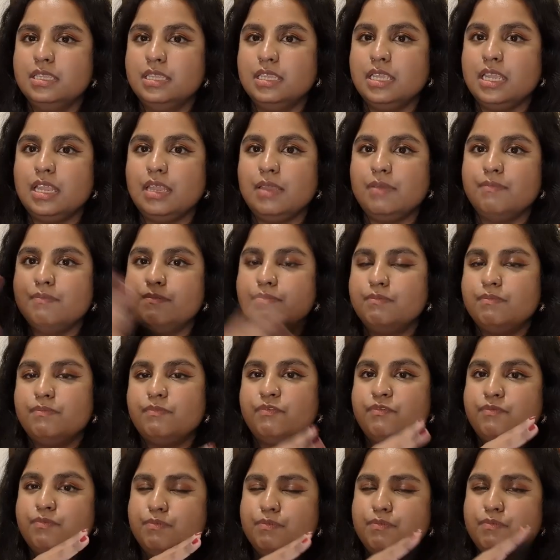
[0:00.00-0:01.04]
the
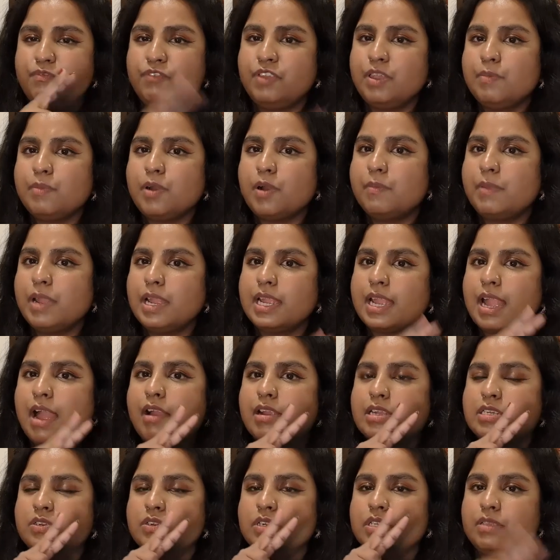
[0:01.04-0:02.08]
female main
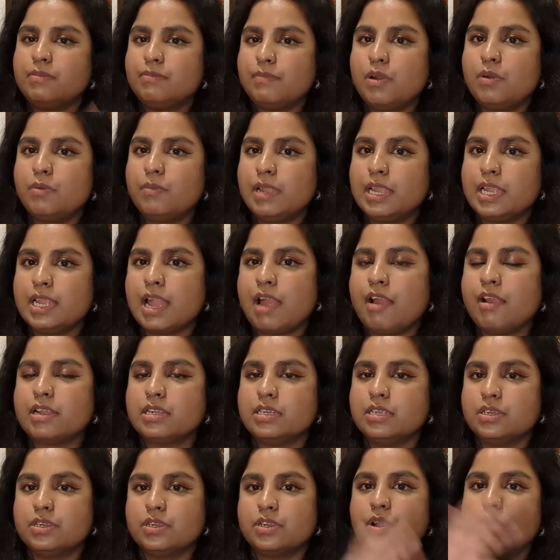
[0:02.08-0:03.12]
character and the male main
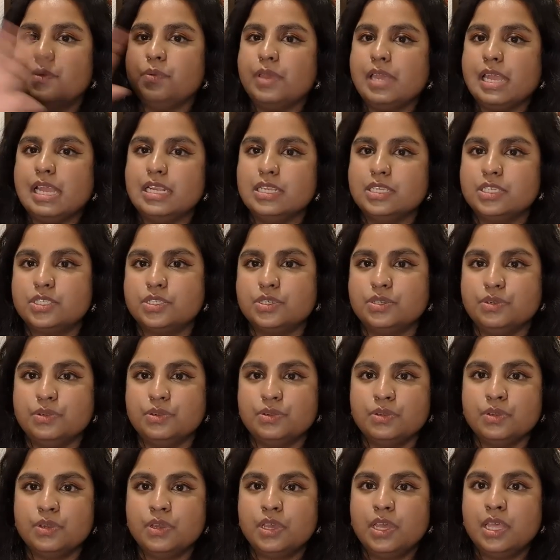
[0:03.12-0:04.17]
character go
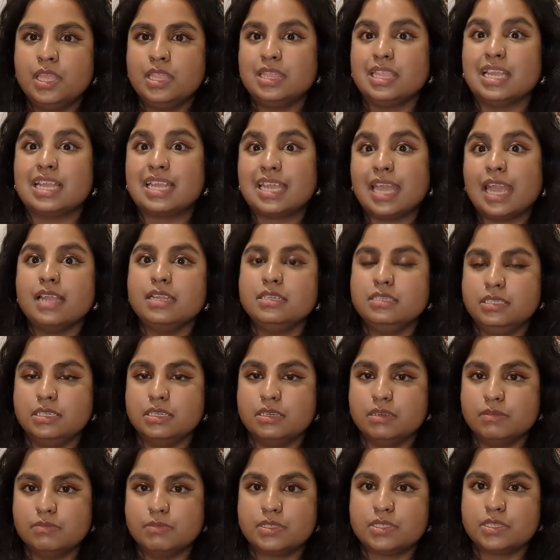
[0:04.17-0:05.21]
into the kingdom.